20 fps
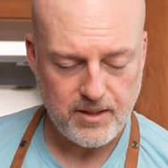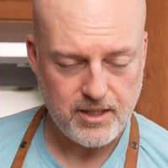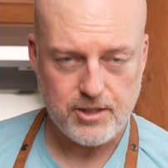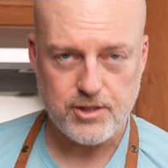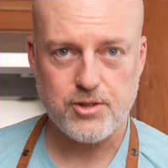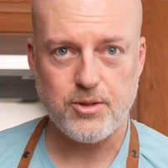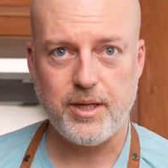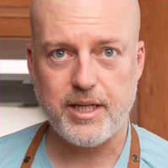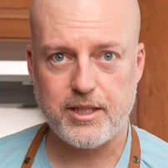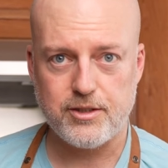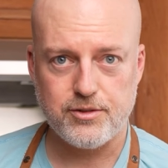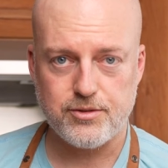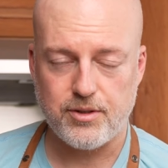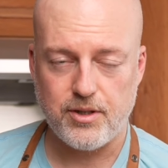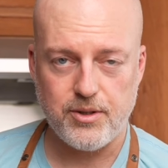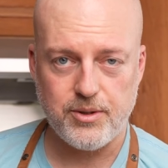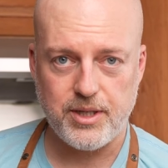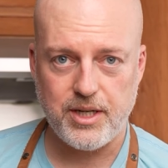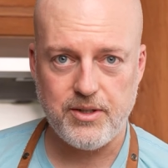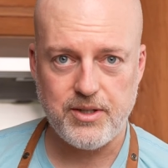so I can
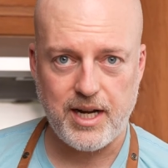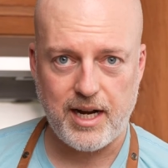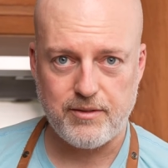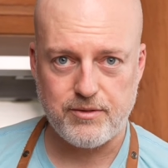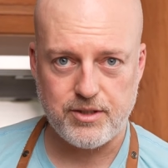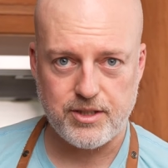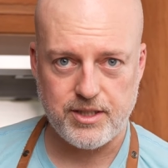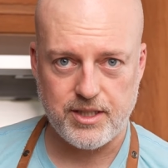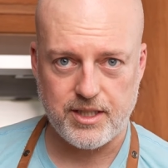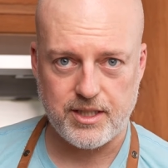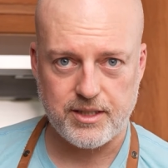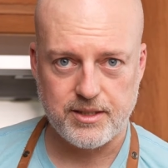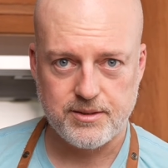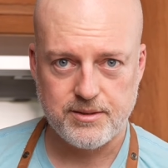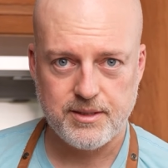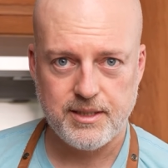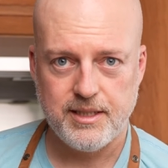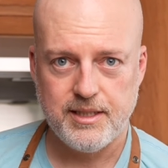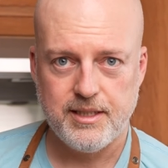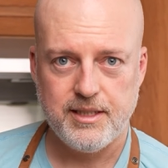throw it out after dinner?
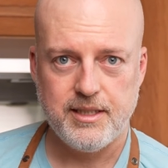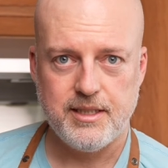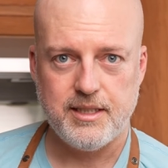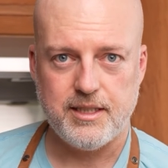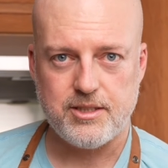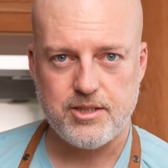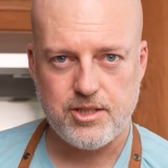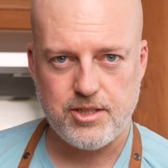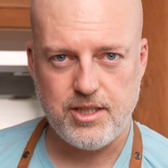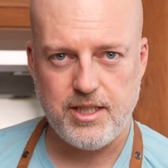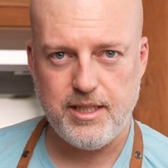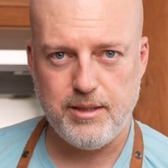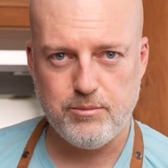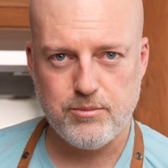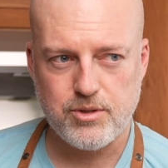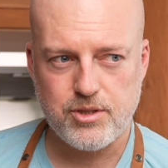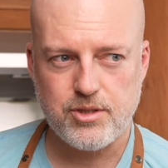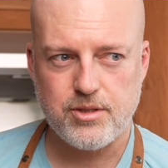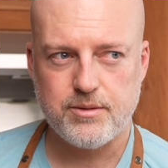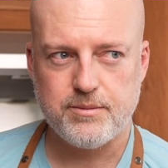It
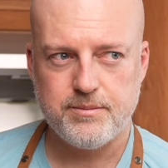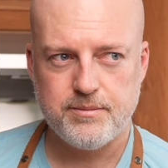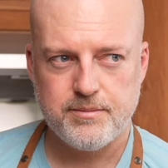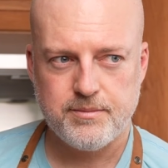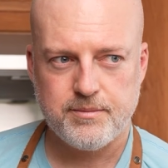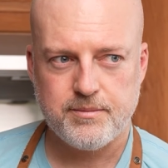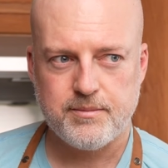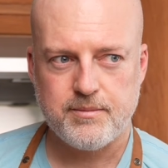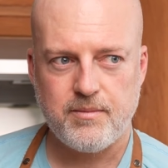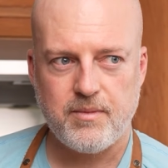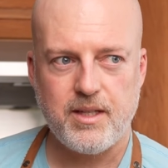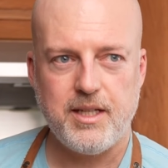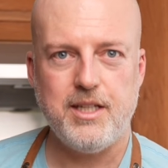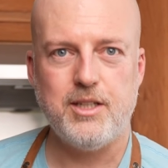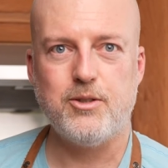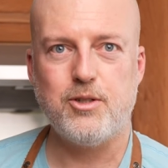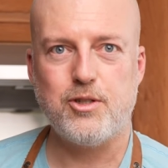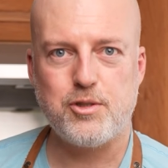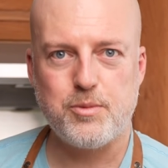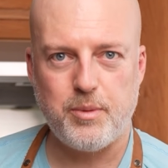seems
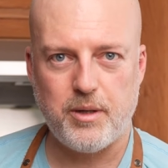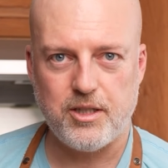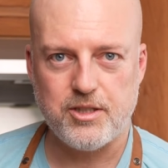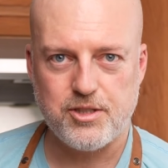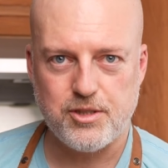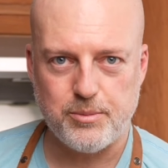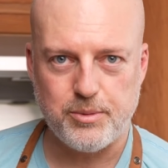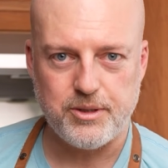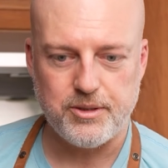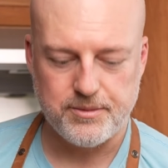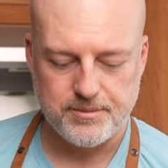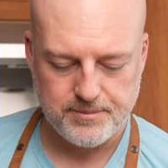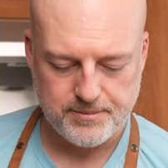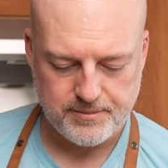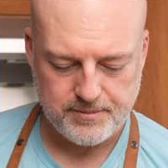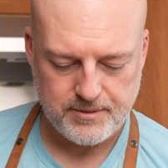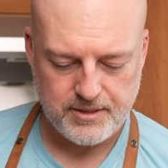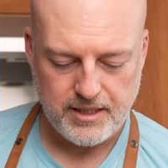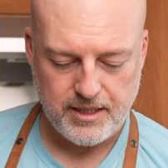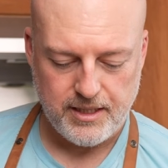irresponsible.
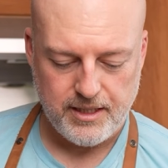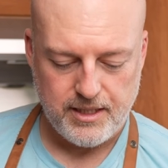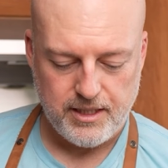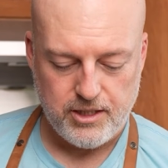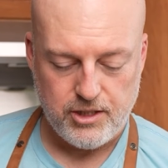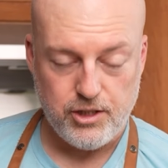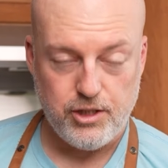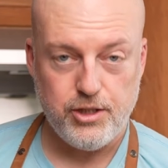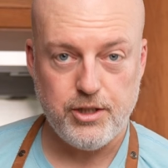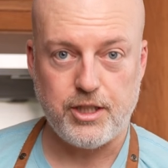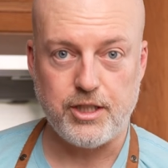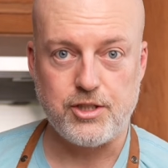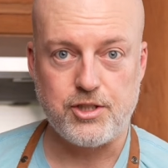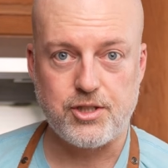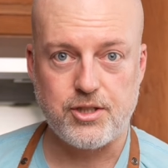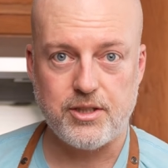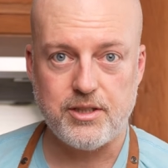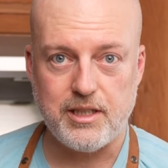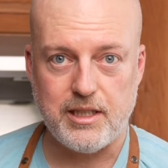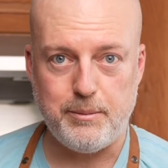You can
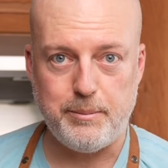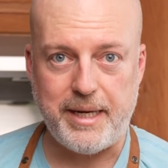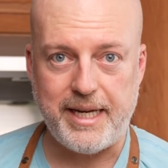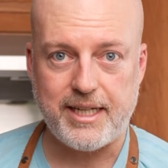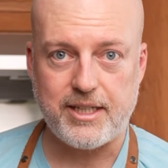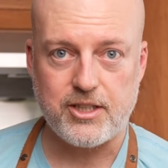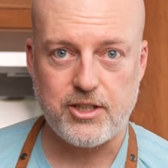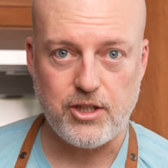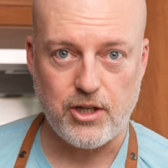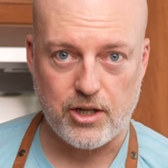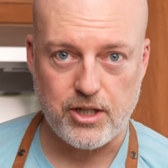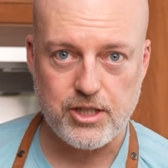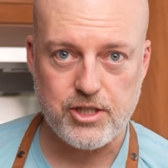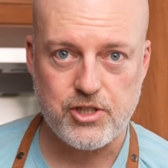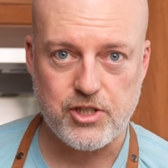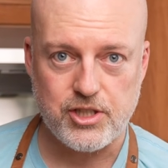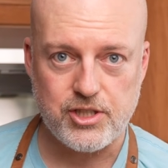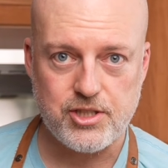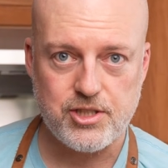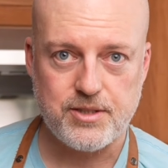certainly make
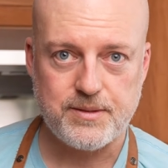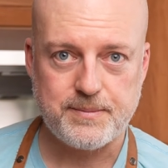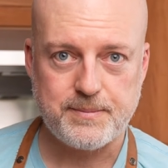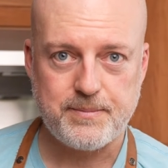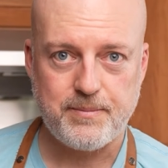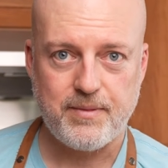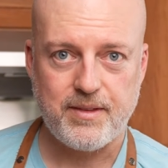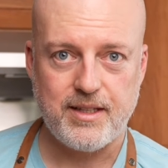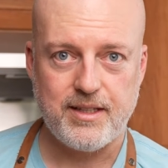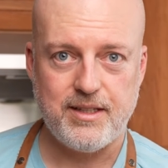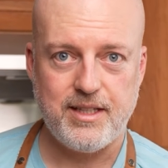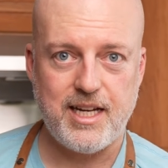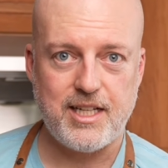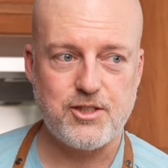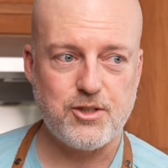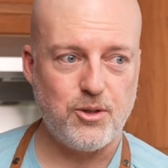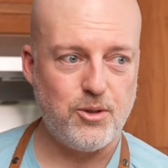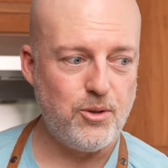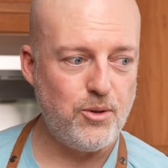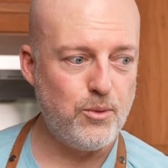garnishes.
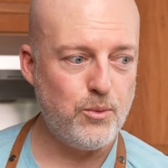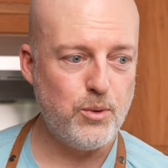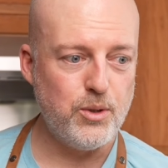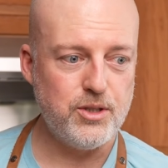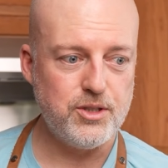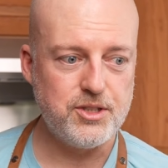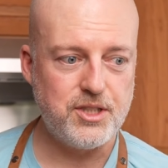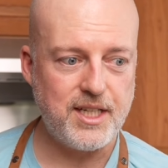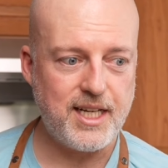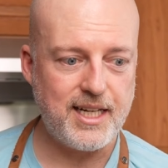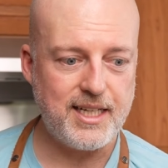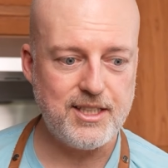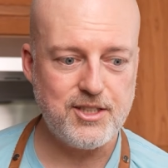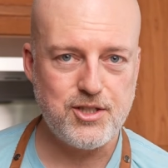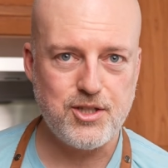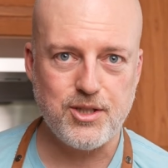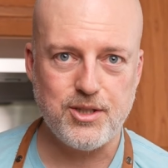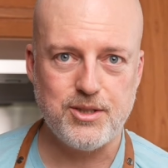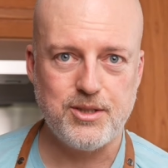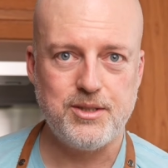That's a whole world to get
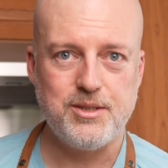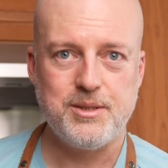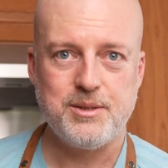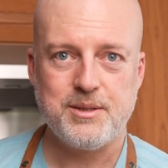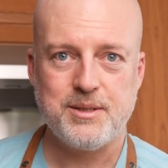into.